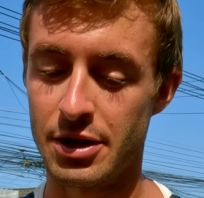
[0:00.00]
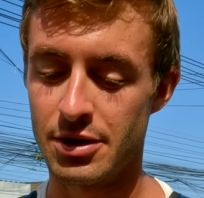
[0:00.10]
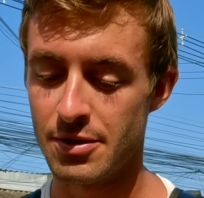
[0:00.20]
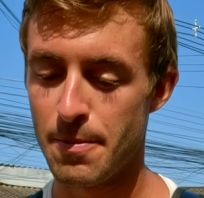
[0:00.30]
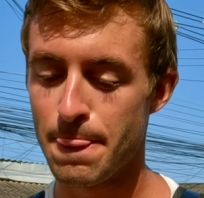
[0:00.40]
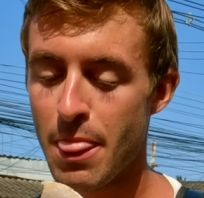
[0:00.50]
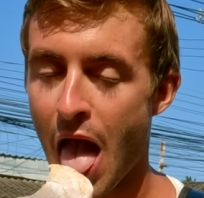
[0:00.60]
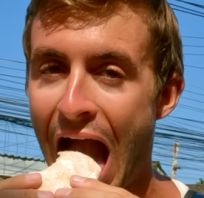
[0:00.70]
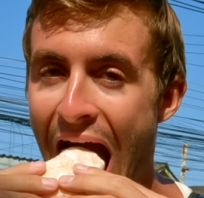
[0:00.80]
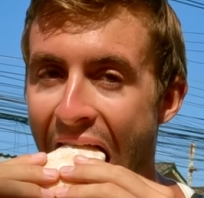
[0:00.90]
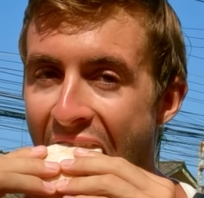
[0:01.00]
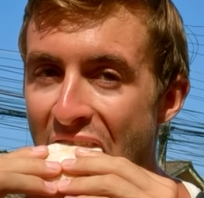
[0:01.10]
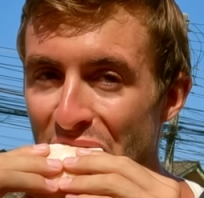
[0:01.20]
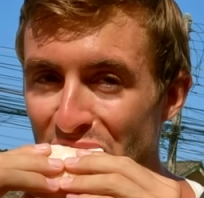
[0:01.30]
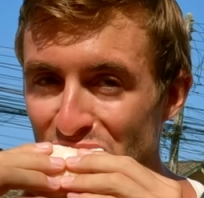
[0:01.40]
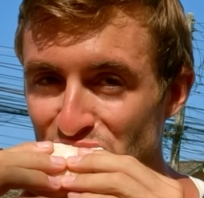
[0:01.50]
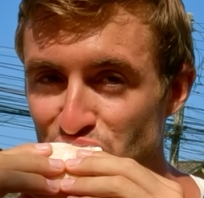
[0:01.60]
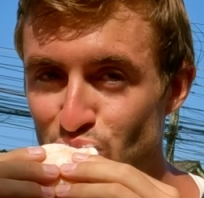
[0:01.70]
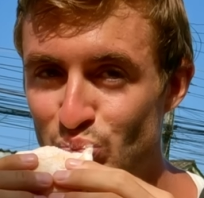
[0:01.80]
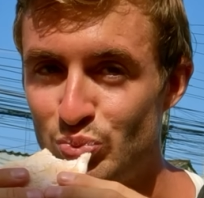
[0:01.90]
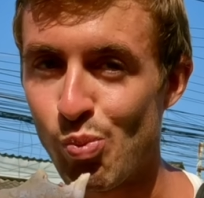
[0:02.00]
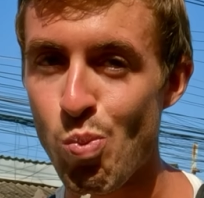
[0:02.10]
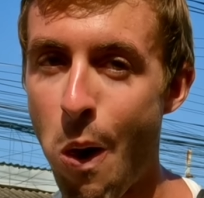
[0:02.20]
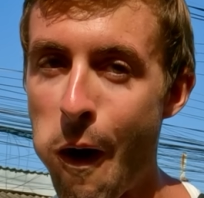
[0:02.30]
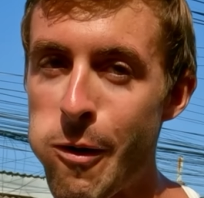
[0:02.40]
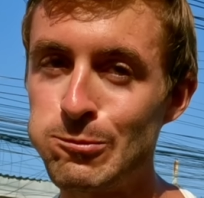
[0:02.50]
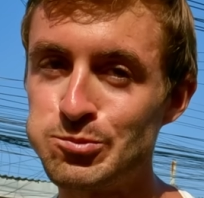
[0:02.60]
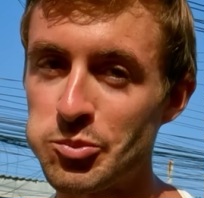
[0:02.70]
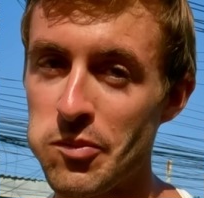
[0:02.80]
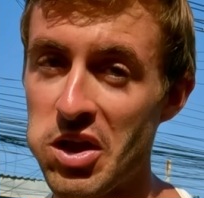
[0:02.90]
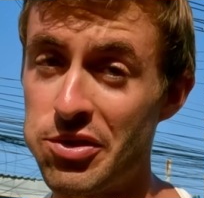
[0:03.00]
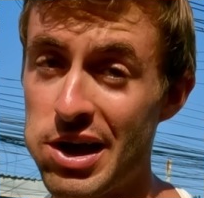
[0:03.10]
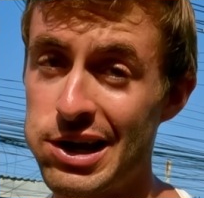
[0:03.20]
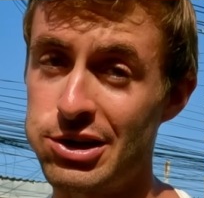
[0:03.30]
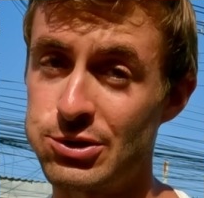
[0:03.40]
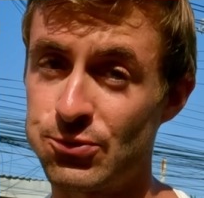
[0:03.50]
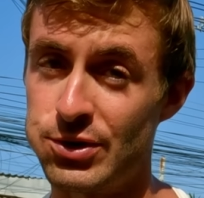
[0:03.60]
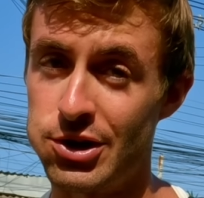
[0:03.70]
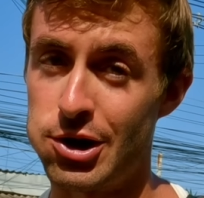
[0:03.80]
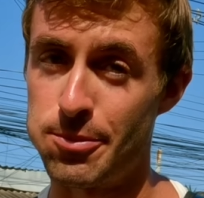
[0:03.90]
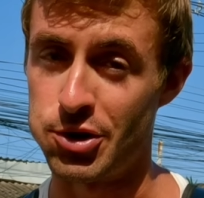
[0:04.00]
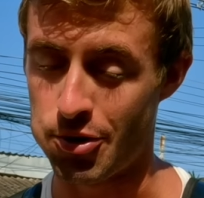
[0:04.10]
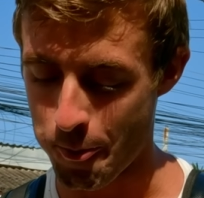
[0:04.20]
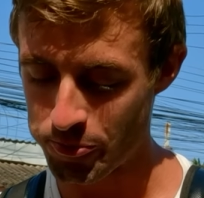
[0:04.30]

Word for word: It's good, it's good. Mmm. And that is phenomenal.